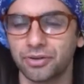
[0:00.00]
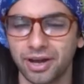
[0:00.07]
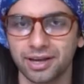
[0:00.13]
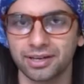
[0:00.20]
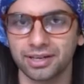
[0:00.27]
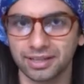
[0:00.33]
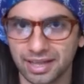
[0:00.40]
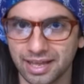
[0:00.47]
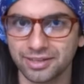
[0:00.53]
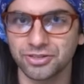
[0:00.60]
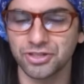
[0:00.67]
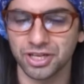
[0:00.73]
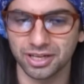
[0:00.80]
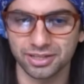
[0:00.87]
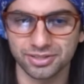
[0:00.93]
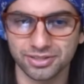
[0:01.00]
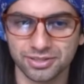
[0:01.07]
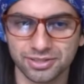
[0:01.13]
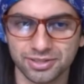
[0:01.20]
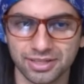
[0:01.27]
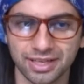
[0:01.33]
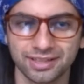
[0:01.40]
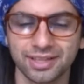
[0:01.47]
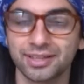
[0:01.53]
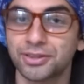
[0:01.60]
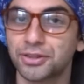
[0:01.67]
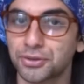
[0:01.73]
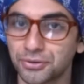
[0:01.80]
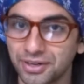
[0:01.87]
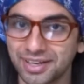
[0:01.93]
clan chests
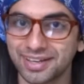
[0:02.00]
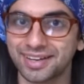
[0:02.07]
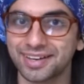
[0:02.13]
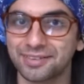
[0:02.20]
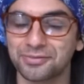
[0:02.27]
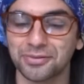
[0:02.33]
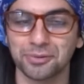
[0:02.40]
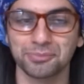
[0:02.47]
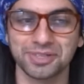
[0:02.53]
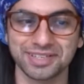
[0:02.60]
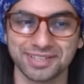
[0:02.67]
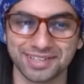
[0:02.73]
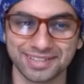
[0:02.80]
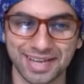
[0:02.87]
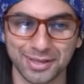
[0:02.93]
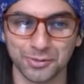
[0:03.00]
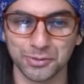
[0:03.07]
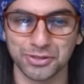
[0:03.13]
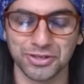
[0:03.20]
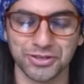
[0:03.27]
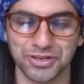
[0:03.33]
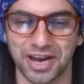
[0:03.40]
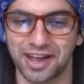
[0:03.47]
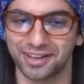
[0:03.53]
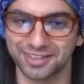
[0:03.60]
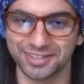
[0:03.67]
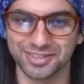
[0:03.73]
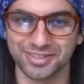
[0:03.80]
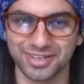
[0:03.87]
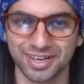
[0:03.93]
and then three from the uh, Night Witch
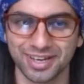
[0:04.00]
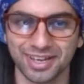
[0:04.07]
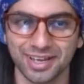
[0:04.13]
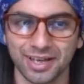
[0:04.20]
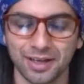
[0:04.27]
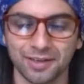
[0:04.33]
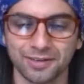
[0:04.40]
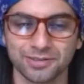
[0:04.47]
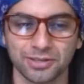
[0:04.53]
challenge.